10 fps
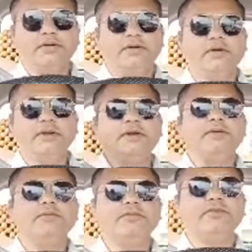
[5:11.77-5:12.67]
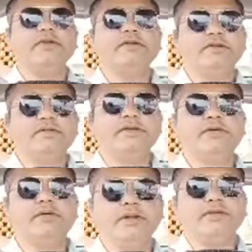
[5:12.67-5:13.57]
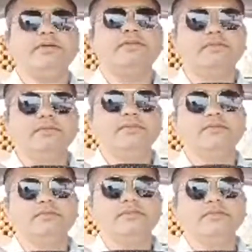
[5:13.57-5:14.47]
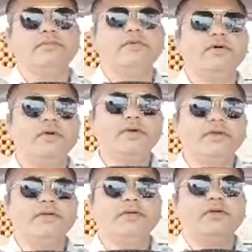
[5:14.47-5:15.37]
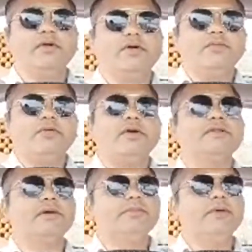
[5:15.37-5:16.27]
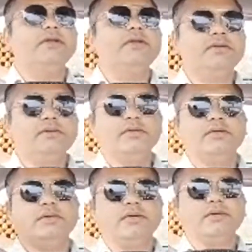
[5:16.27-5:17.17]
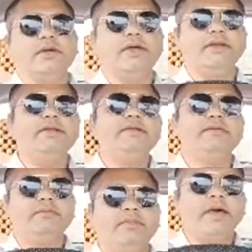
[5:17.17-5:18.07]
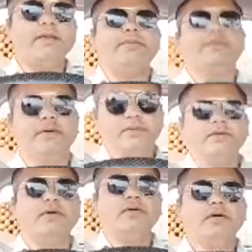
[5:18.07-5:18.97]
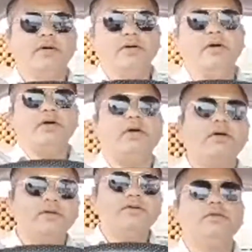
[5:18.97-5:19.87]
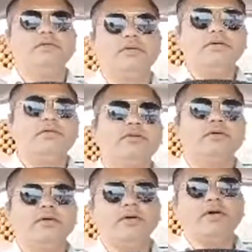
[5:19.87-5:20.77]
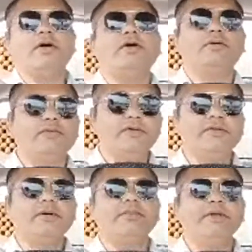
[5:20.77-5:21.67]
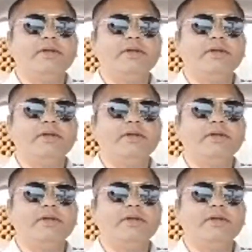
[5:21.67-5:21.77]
in terms of national security. Okay, for example, any map, or for example,